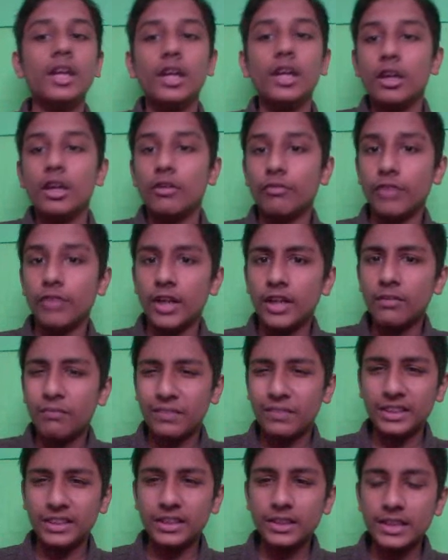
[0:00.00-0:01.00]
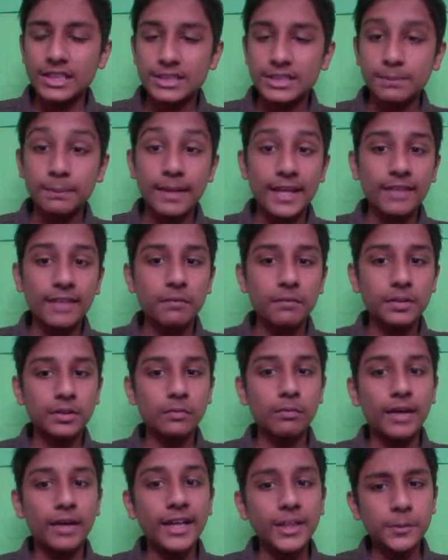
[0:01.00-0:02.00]
Well, Vidit is playing with the
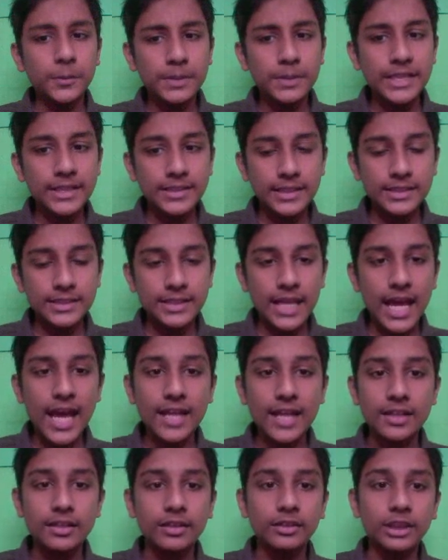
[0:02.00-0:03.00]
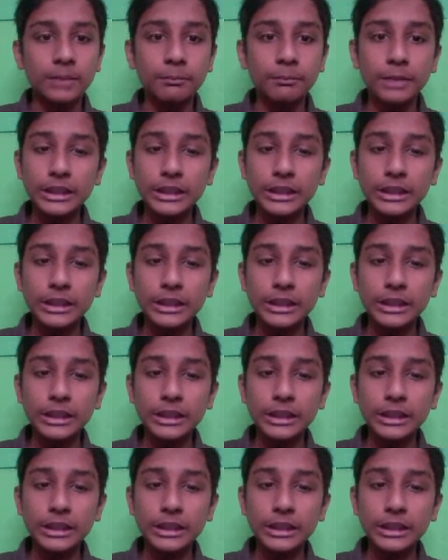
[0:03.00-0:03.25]
white pieces and Ramesh